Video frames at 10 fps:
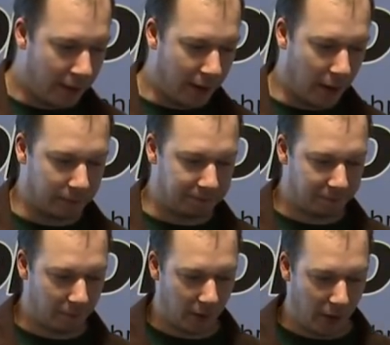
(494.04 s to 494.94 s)
Now,
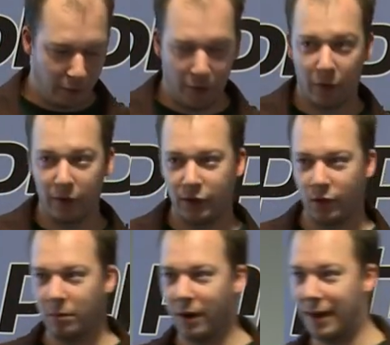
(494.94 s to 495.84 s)
if I run this
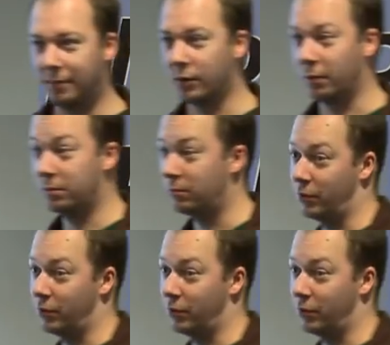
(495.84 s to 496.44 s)
on my laptop,